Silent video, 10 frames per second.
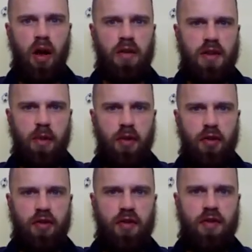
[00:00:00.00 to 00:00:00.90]
some
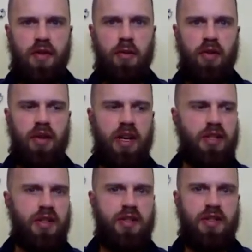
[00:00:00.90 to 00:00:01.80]
other similar dish,
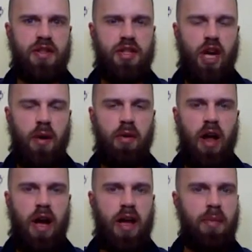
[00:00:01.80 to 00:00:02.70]
such as a
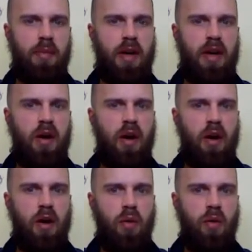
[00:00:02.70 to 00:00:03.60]
jambalaya maybe,
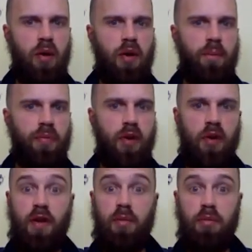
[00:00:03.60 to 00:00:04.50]
or
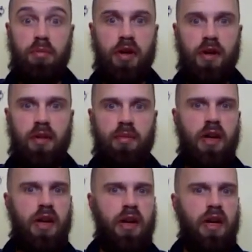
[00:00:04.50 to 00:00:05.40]
put it
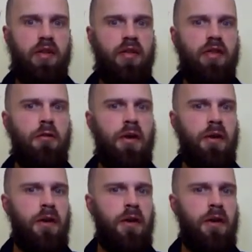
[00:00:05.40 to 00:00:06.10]
in a soup.